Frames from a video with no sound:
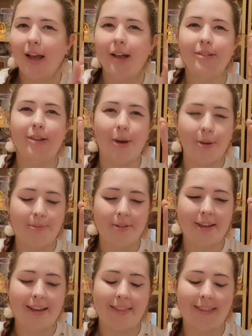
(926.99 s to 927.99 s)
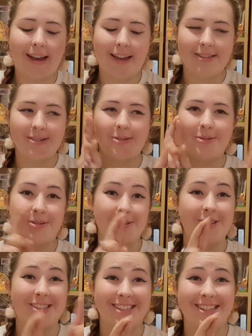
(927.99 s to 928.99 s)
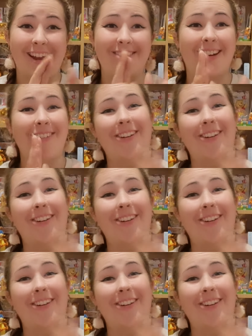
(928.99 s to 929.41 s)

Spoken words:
So hopefully that is all sorted and I